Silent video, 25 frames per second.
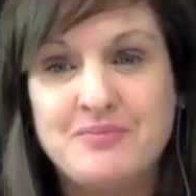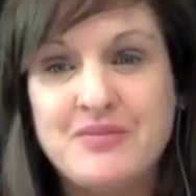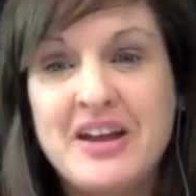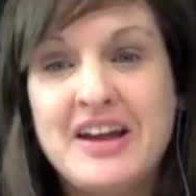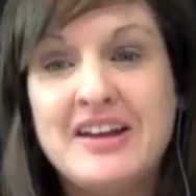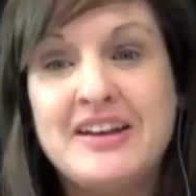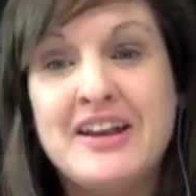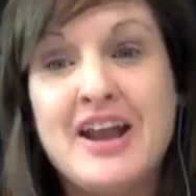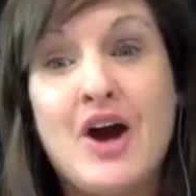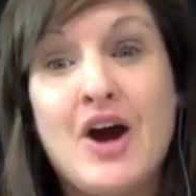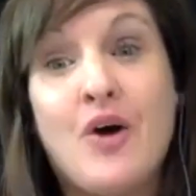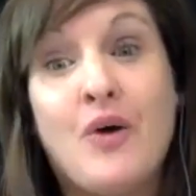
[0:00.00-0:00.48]

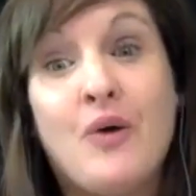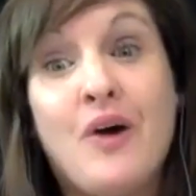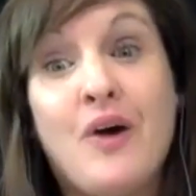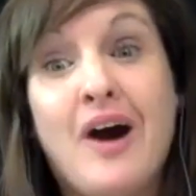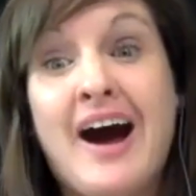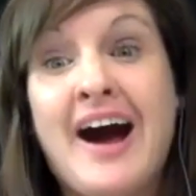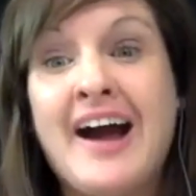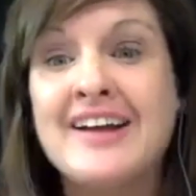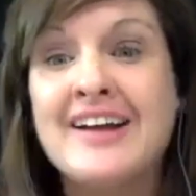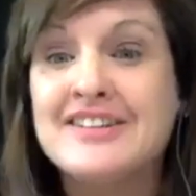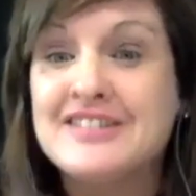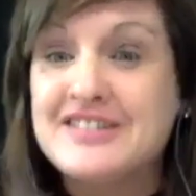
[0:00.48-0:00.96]
Now,
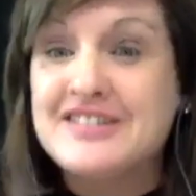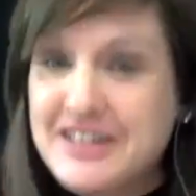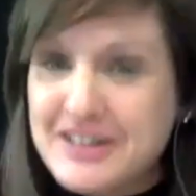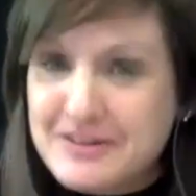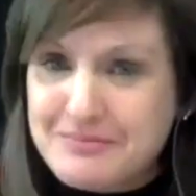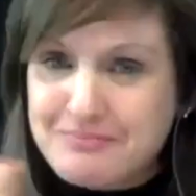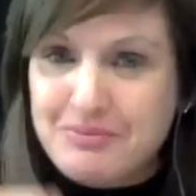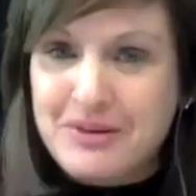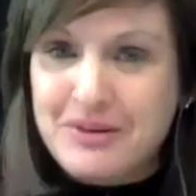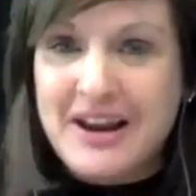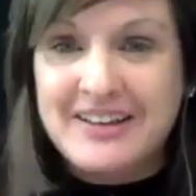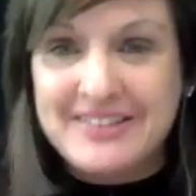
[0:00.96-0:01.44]
I did
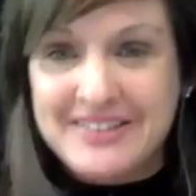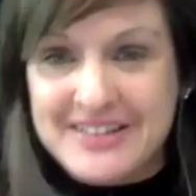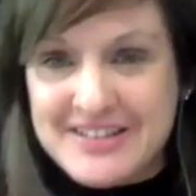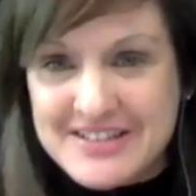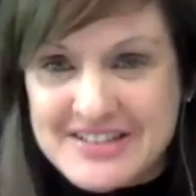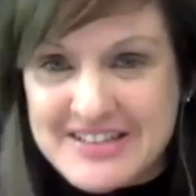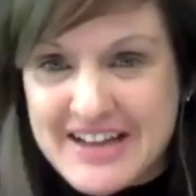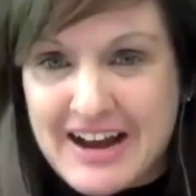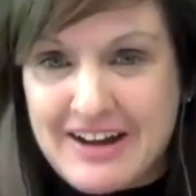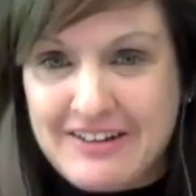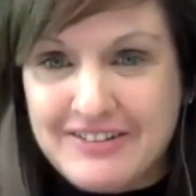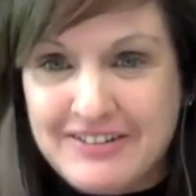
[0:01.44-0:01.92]
break this
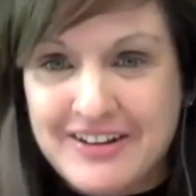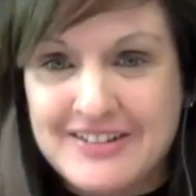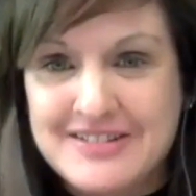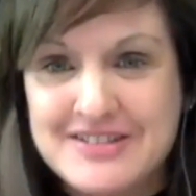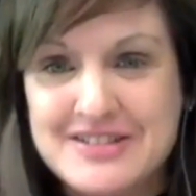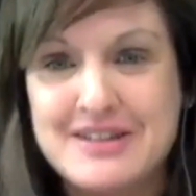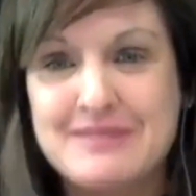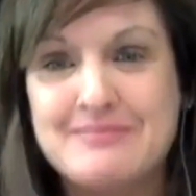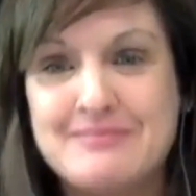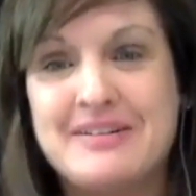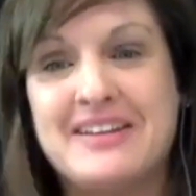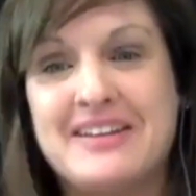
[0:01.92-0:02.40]
down on
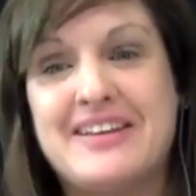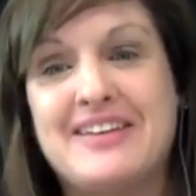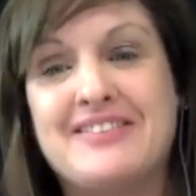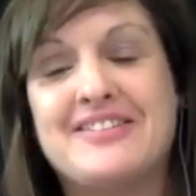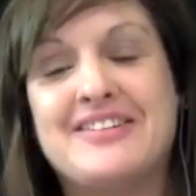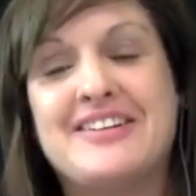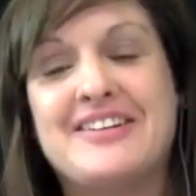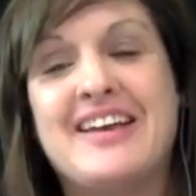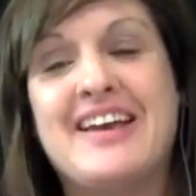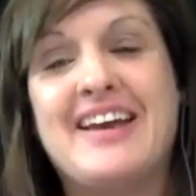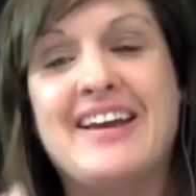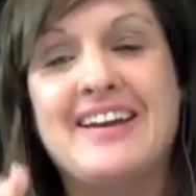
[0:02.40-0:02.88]
somebody the other
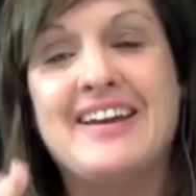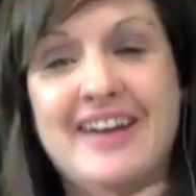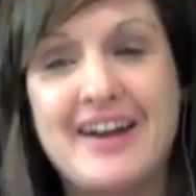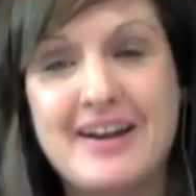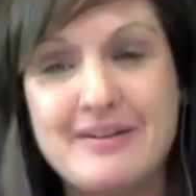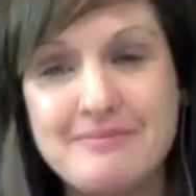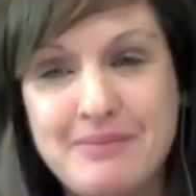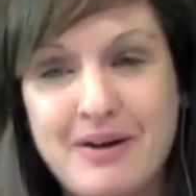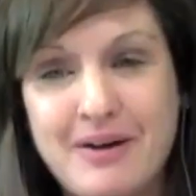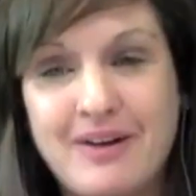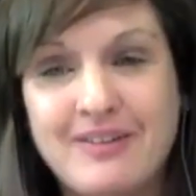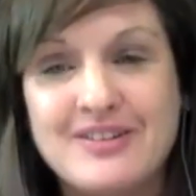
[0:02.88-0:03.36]
day, and I
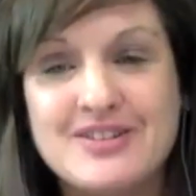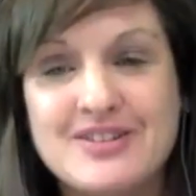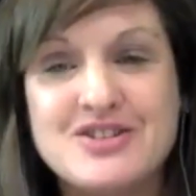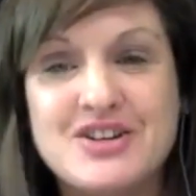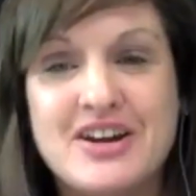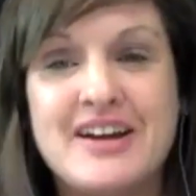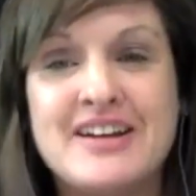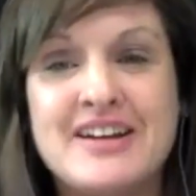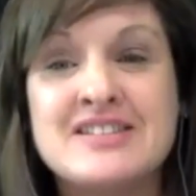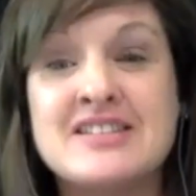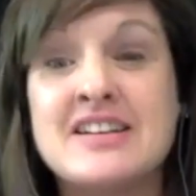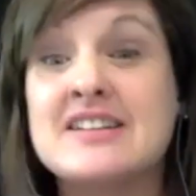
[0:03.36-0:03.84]

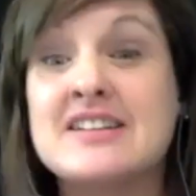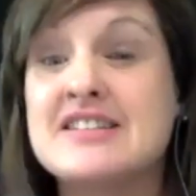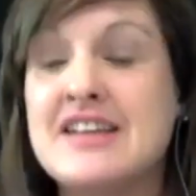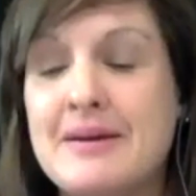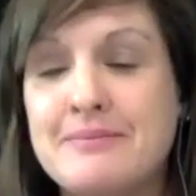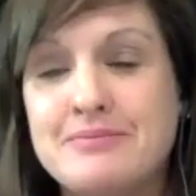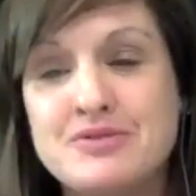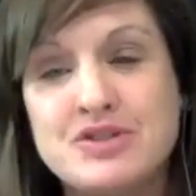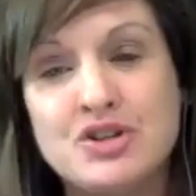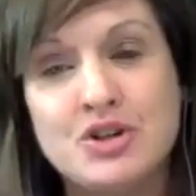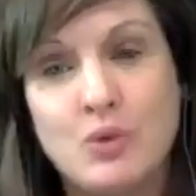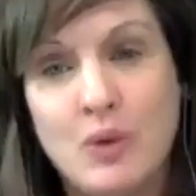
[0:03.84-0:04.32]
apologize, except
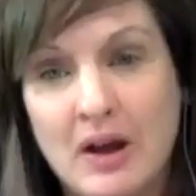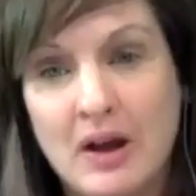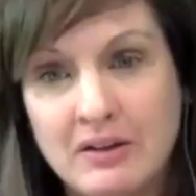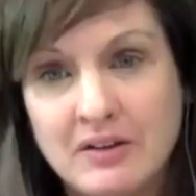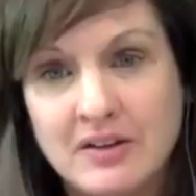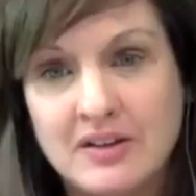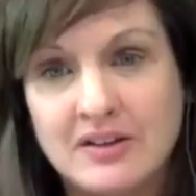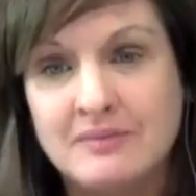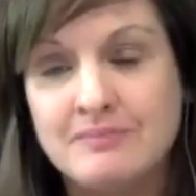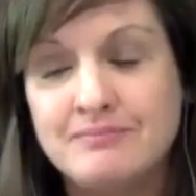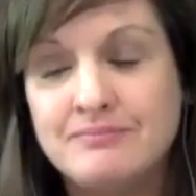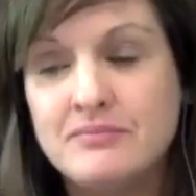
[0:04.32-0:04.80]
you're
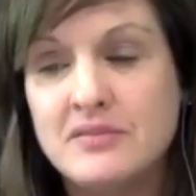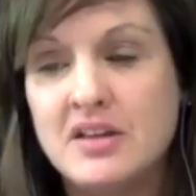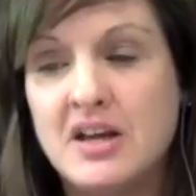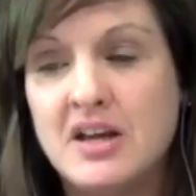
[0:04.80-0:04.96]
welcome.